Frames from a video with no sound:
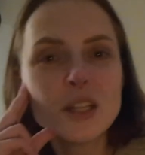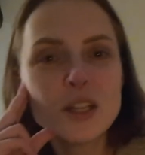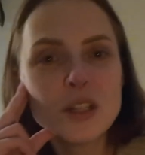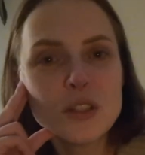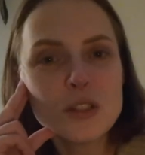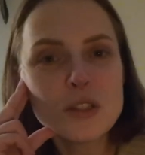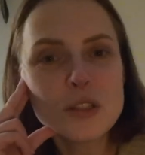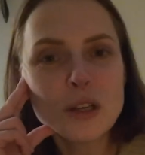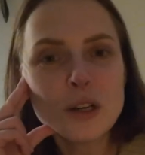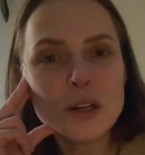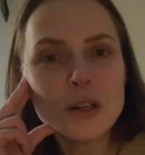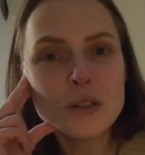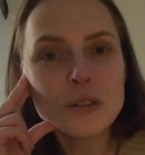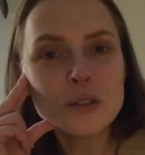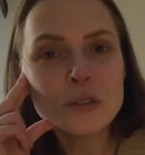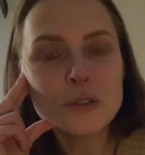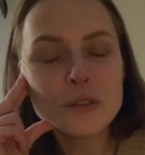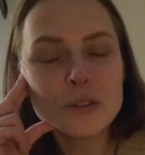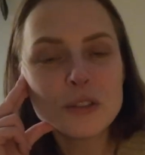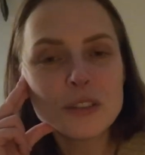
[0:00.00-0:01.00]

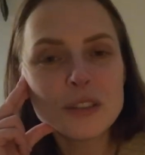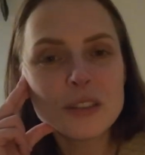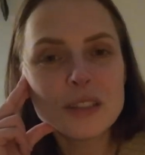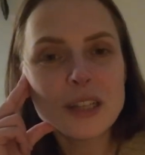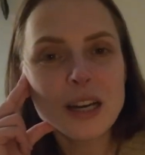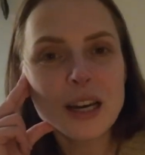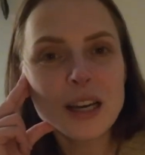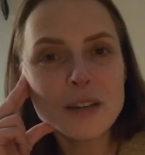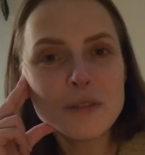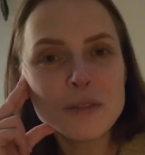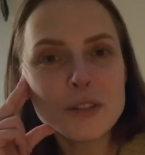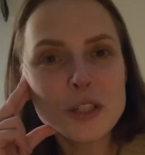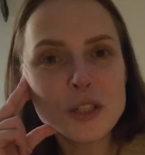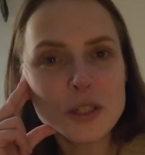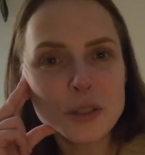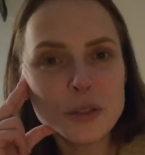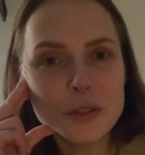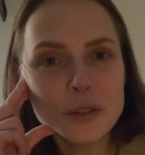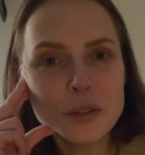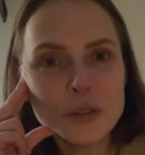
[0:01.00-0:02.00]
So I wish
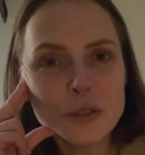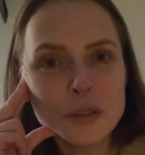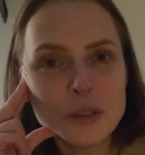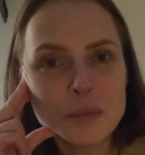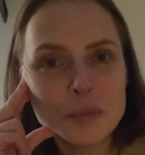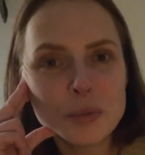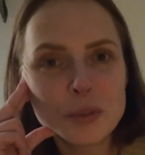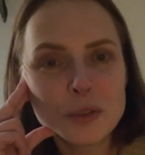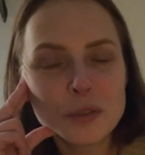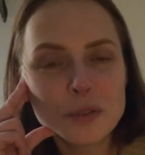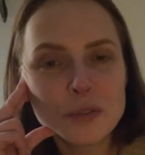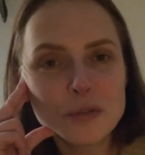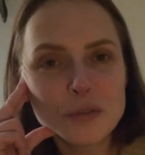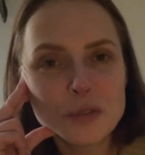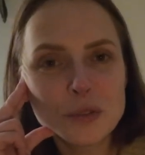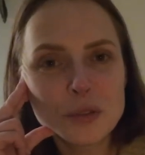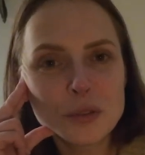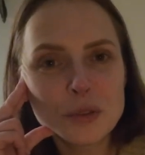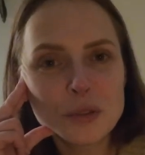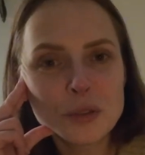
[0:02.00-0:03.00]
you a
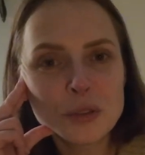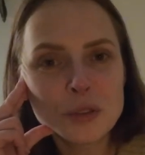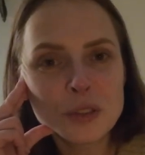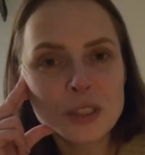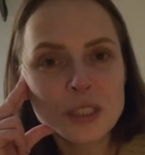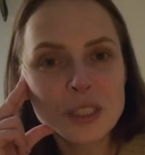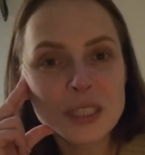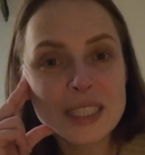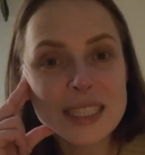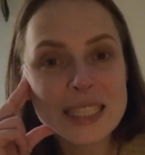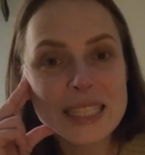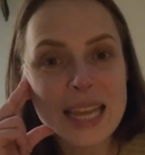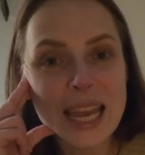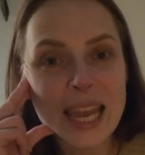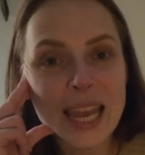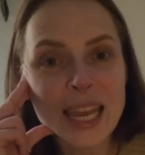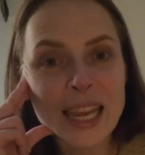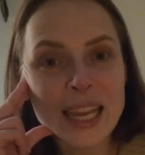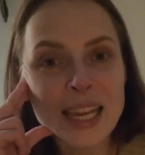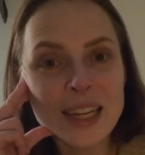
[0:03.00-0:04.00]
beautiful
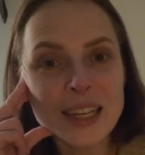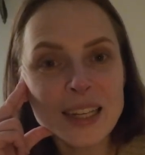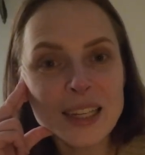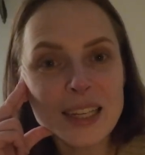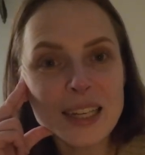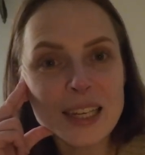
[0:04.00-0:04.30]
day,